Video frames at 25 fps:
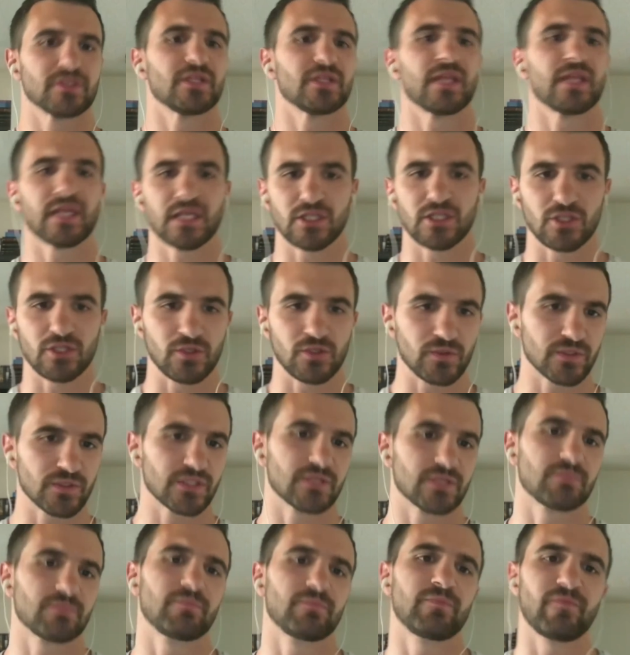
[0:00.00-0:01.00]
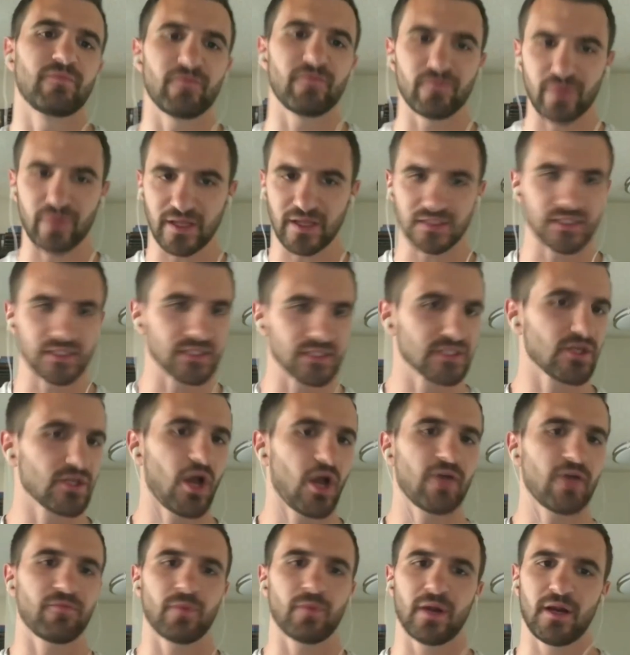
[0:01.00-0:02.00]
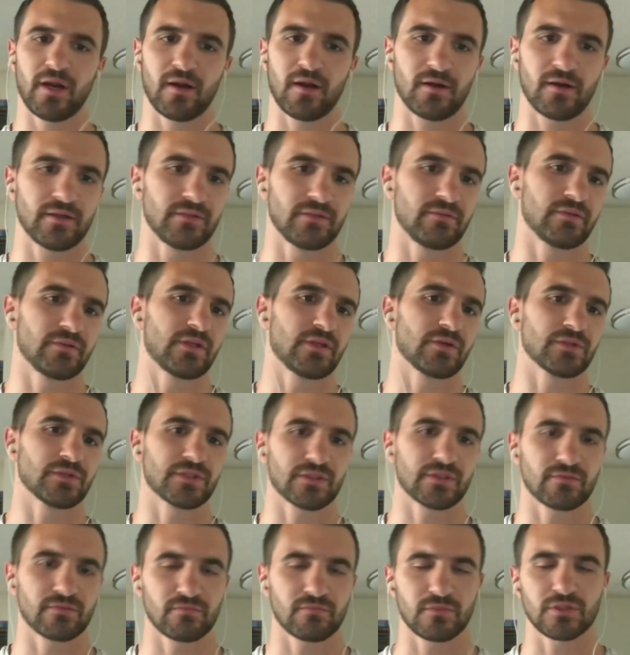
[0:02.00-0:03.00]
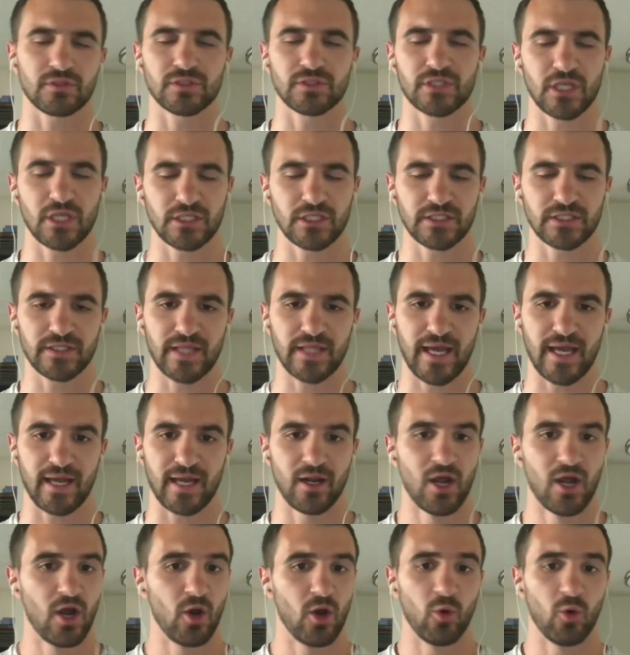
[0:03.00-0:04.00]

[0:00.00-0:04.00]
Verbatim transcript: they can use fancy software, and there's tons of that.